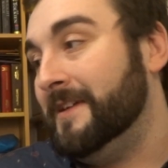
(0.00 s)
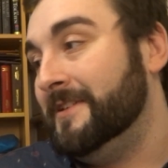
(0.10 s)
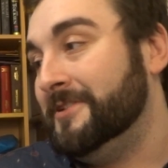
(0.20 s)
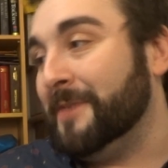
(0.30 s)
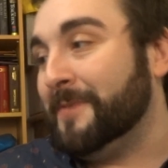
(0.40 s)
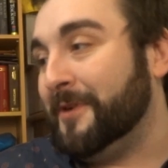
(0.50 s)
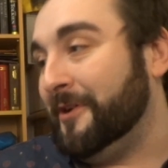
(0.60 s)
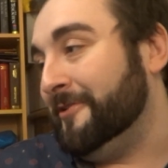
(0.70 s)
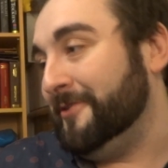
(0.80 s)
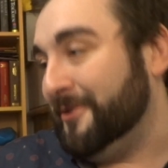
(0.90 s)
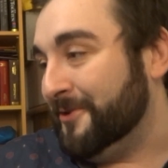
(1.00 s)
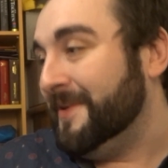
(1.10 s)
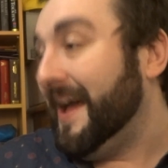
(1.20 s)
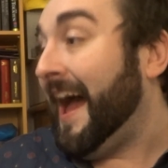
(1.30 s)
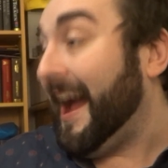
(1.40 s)
Shut up, you.
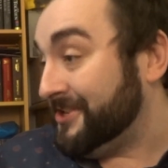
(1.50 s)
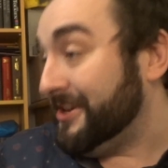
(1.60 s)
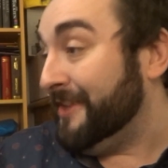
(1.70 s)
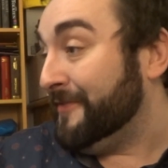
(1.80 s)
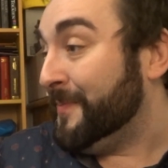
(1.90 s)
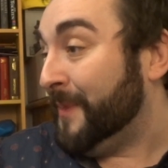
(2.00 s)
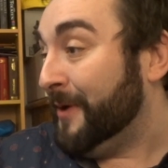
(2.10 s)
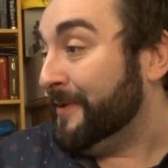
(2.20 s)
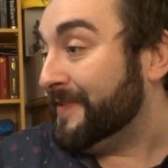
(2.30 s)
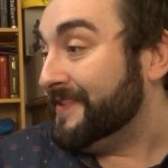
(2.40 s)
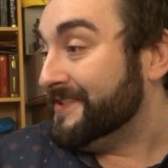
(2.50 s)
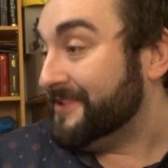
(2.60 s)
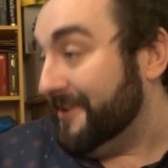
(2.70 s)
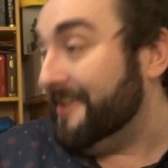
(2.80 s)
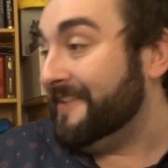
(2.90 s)
Actually, I've got both, so
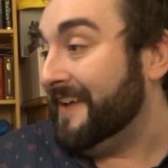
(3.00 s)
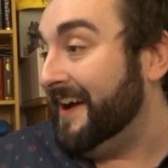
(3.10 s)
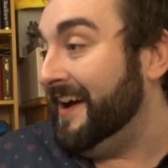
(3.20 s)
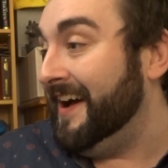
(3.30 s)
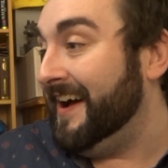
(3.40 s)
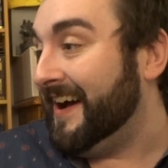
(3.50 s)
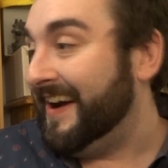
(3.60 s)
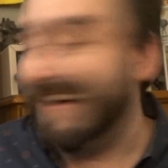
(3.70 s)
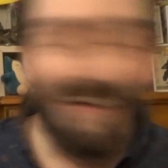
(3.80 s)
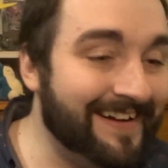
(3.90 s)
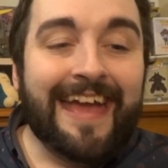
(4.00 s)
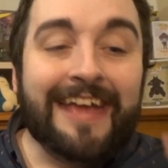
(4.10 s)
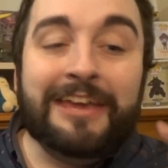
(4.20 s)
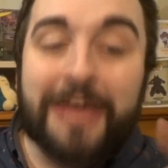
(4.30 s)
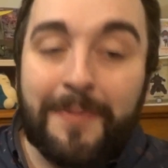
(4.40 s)
no. Aha!
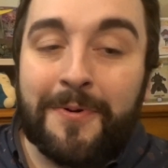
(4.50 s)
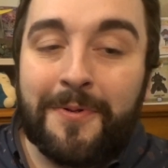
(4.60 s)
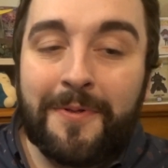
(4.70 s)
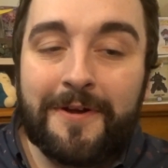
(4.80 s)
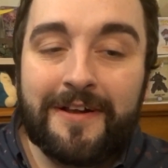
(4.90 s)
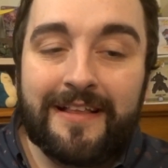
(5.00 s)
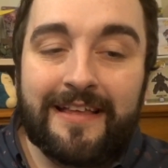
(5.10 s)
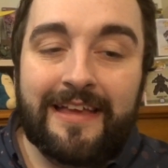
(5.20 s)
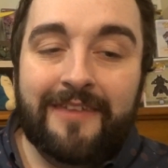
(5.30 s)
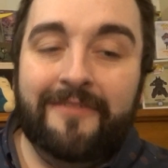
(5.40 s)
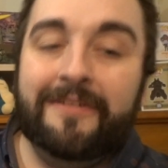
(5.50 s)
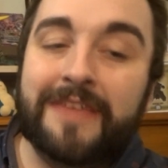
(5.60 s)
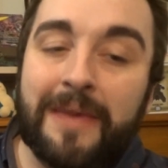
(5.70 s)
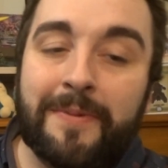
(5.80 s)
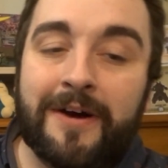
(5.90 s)
Gibble with
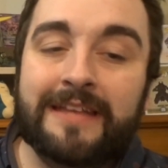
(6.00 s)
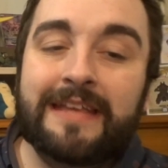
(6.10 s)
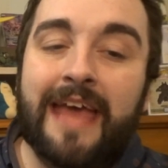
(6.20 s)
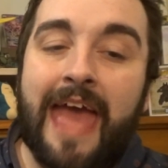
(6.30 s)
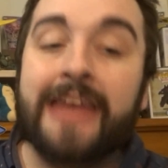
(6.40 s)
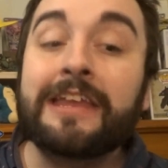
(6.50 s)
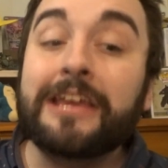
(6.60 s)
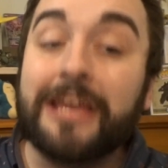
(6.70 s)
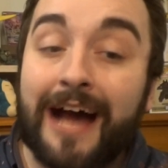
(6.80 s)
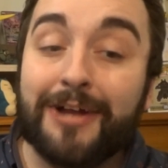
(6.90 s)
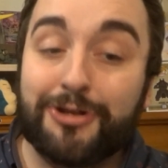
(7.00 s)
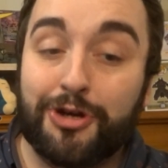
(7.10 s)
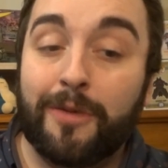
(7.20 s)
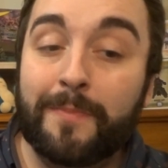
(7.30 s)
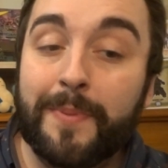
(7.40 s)
Gibite and
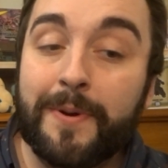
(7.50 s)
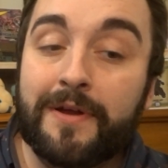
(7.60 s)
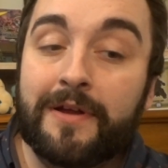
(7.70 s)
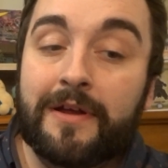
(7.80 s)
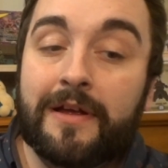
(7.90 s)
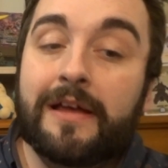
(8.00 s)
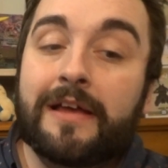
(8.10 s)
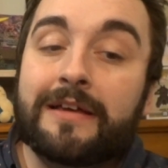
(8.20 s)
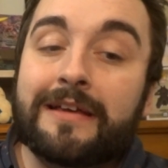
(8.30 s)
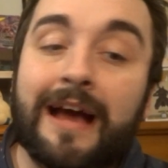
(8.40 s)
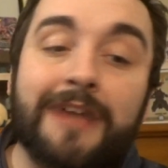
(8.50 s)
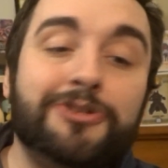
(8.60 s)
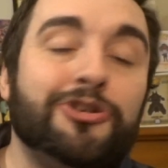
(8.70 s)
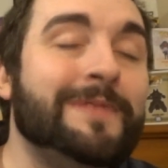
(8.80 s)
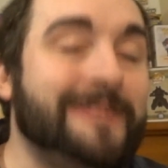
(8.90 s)
Garchomp.
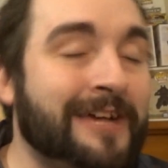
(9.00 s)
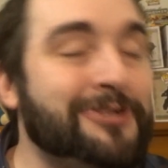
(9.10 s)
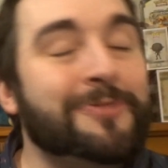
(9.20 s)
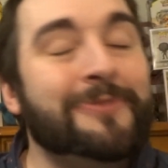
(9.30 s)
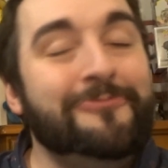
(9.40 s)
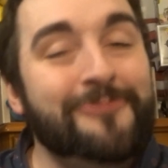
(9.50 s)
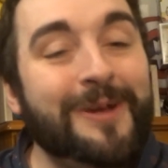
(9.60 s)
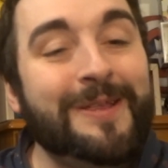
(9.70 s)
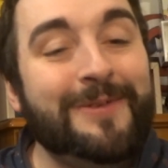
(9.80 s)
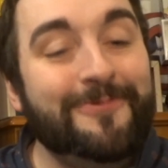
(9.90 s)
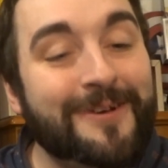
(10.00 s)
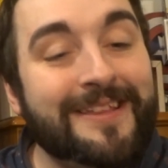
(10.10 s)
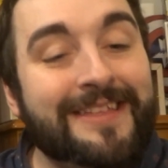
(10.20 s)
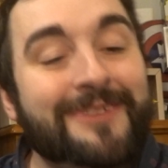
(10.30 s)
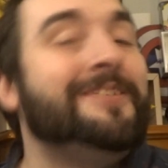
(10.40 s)
Garchomp is actually going to be really
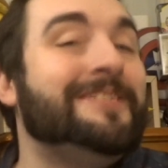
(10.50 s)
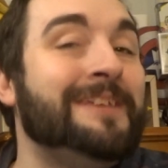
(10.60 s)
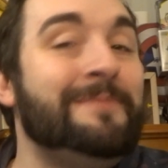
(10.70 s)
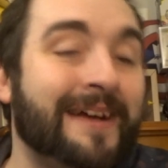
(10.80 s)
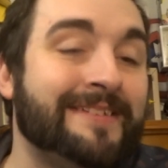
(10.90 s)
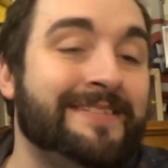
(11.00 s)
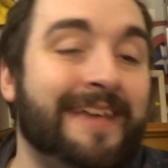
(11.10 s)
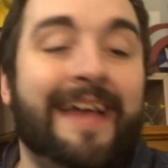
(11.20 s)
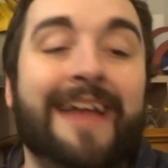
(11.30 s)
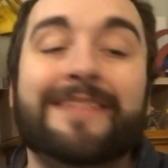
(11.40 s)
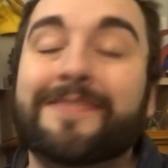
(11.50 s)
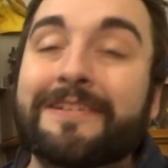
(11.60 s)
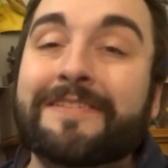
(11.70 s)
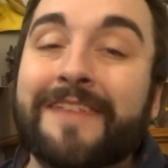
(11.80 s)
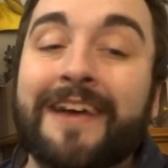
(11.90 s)
good because he maxes out at
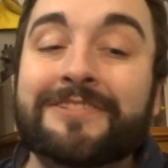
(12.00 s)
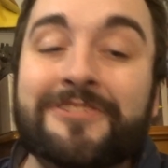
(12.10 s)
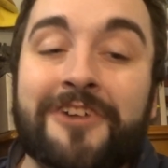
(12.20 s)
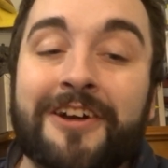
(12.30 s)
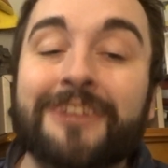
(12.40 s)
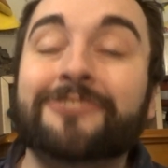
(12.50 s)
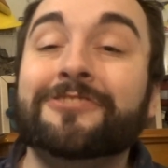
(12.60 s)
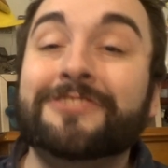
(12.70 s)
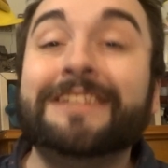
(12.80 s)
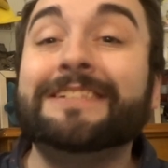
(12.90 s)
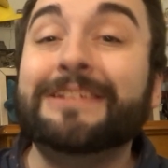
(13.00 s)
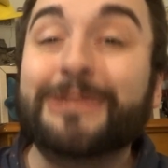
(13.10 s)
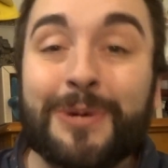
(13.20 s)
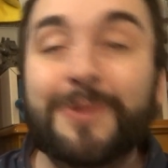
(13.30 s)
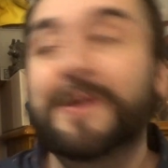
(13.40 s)

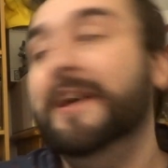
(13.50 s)
3,962.